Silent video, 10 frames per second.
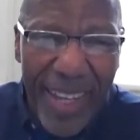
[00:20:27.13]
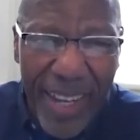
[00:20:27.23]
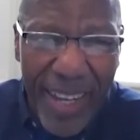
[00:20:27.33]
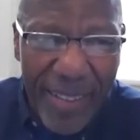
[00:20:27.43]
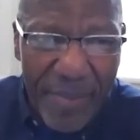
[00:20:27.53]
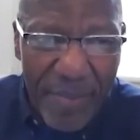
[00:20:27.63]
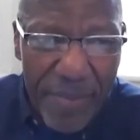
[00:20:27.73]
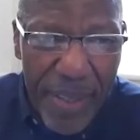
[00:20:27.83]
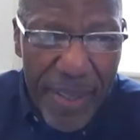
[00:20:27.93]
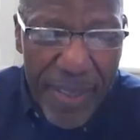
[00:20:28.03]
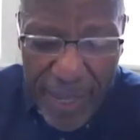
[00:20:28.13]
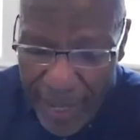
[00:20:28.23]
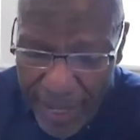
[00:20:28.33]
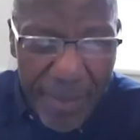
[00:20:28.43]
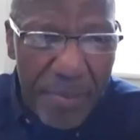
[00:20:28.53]
Um, the
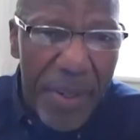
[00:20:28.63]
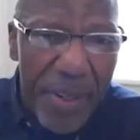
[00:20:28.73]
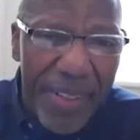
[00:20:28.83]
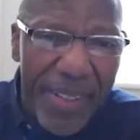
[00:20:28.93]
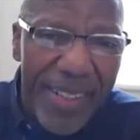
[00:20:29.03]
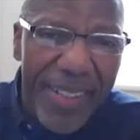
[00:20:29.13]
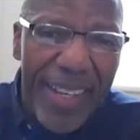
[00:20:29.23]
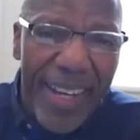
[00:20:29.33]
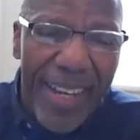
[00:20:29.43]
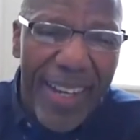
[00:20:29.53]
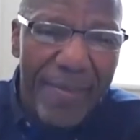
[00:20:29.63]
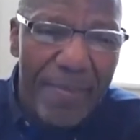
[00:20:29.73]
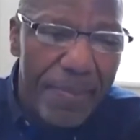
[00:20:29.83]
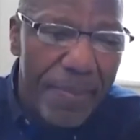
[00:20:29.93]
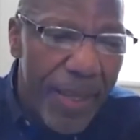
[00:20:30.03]
Annenberg
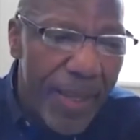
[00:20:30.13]
um,